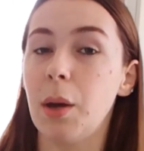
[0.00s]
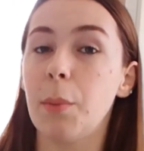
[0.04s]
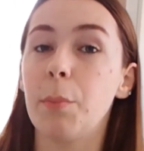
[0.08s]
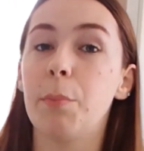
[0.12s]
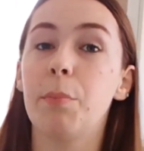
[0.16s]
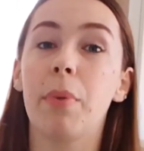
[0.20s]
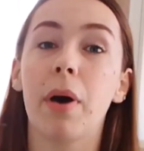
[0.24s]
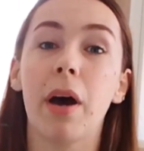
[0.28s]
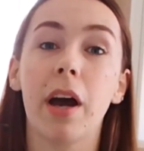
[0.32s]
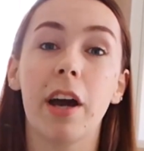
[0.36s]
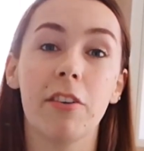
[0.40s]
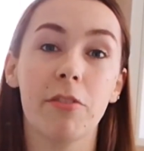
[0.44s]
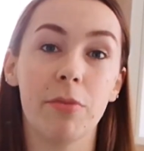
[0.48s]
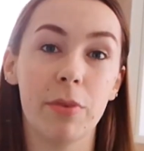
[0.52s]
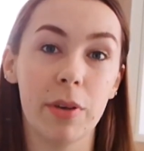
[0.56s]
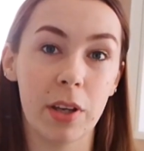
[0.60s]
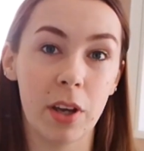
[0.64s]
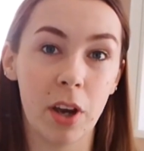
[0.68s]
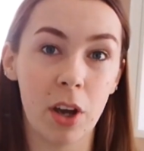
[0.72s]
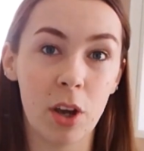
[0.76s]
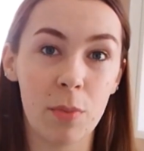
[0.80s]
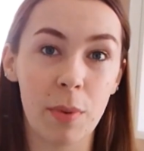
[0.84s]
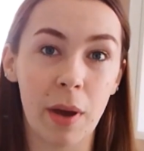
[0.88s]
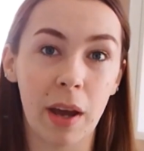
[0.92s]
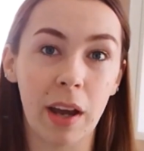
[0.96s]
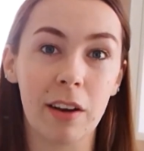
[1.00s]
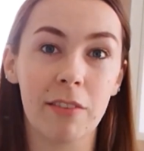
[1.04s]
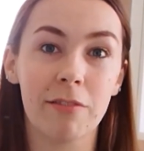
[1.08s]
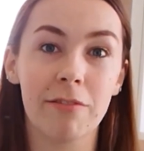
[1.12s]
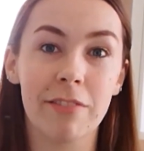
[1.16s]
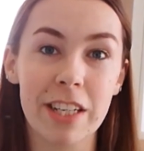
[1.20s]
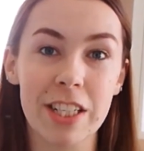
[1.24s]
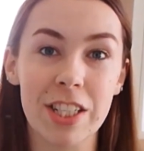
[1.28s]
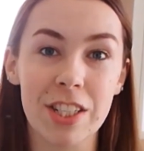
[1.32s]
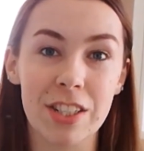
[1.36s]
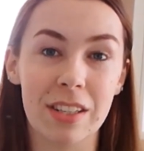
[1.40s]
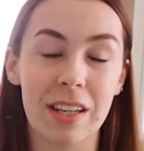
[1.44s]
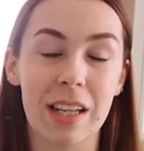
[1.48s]
But if we go back
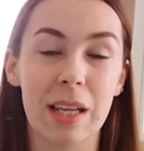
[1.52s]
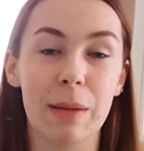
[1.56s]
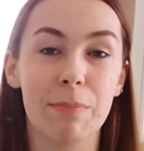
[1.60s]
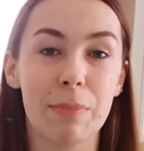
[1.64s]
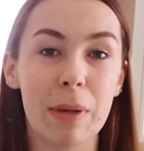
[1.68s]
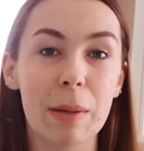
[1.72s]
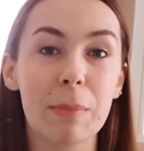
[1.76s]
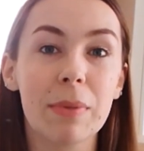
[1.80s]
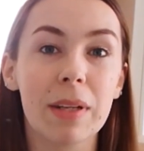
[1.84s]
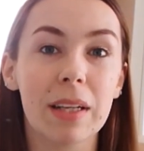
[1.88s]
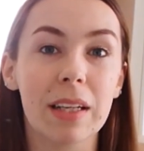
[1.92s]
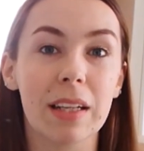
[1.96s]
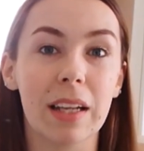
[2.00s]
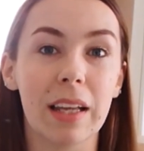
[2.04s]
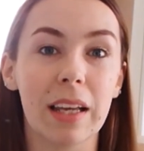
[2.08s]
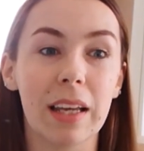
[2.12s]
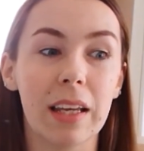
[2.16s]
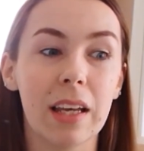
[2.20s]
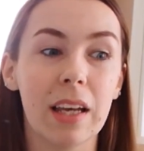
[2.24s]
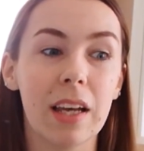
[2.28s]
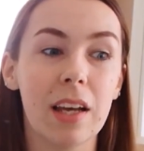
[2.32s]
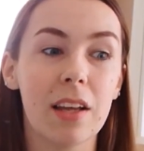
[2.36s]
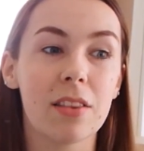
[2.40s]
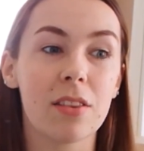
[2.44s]
originally, biblically,